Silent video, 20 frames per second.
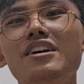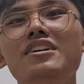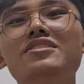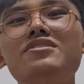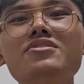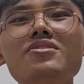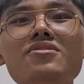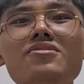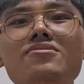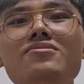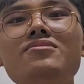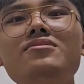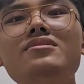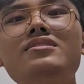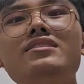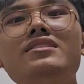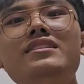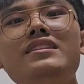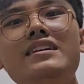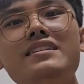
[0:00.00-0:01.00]
So
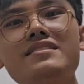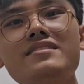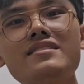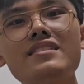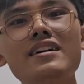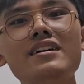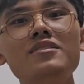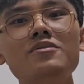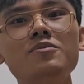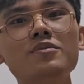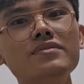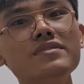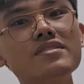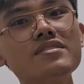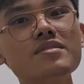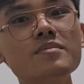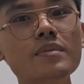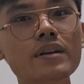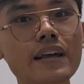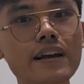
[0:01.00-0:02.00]
let's start with the
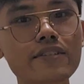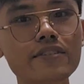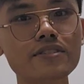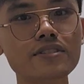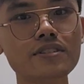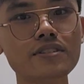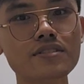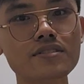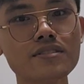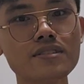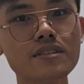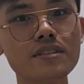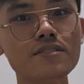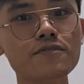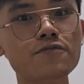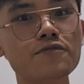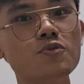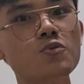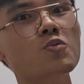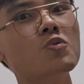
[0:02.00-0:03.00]
similarities if
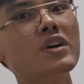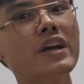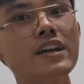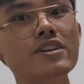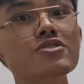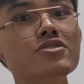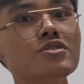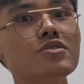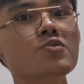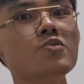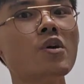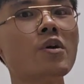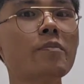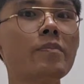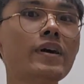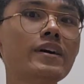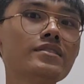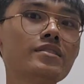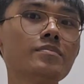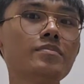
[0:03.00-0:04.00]
you casually walk
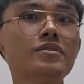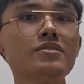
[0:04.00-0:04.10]
past a